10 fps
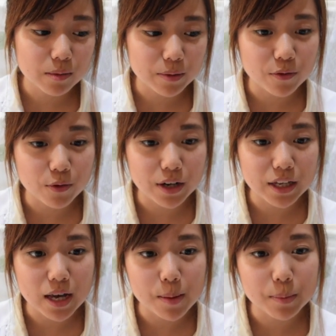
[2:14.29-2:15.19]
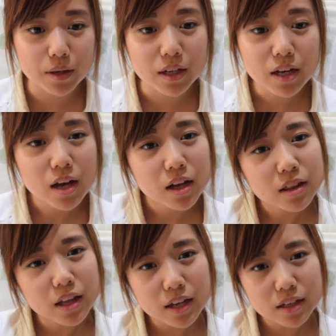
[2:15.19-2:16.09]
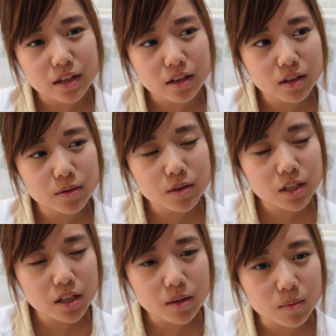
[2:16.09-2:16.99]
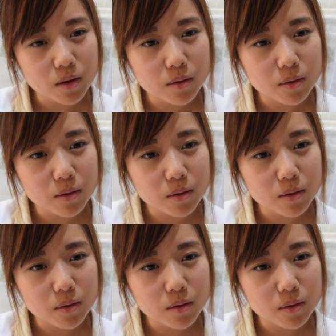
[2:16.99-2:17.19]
before I came, but like it really